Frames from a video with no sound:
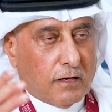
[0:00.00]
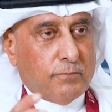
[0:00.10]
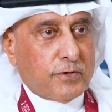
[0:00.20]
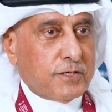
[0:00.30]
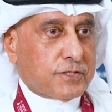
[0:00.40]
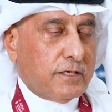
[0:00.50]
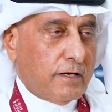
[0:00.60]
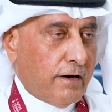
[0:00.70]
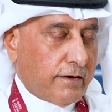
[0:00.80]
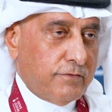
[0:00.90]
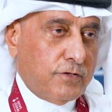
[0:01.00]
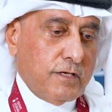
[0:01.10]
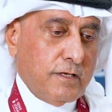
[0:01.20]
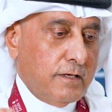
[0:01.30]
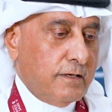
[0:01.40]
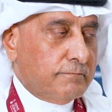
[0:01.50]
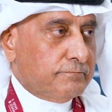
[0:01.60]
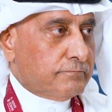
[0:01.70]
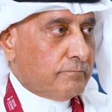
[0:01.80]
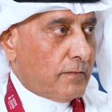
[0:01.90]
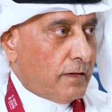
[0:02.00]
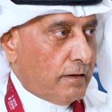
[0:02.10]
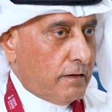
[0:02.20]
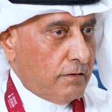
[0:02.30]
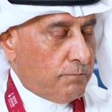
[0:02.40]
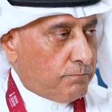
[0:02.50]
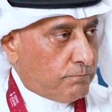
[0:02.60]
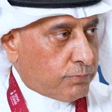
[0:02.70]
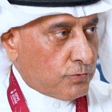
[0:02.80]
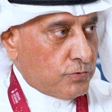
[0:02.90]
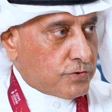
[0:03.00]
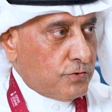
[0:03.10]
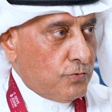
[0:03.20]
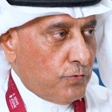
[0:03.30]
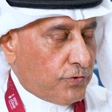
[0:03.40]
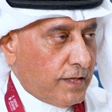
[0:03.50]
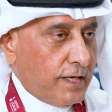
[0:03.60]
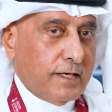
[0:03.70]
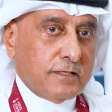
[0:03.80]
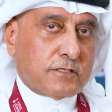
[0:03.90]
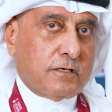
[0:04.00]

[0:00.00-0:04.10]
collaboration, R&D, in producing new things,